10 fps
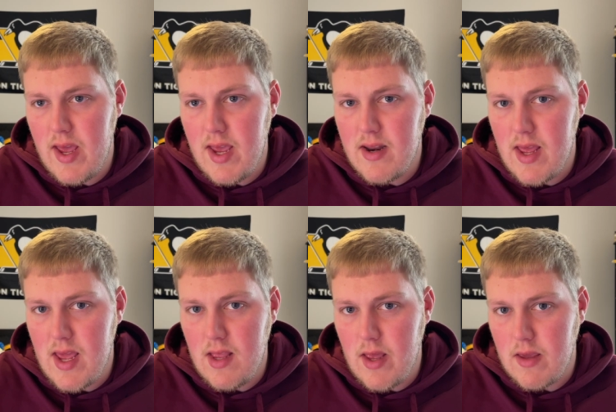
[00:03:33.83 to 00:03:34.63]
and
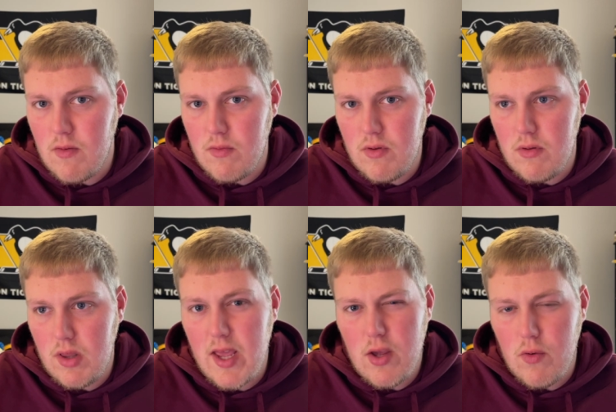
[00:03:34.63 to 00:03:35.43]
a like
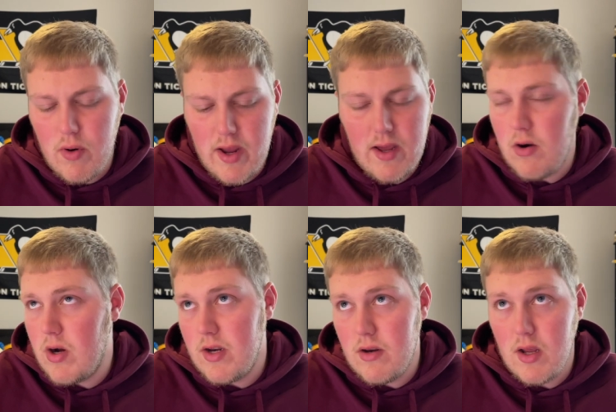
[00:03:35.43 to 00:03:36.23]
light gray or a,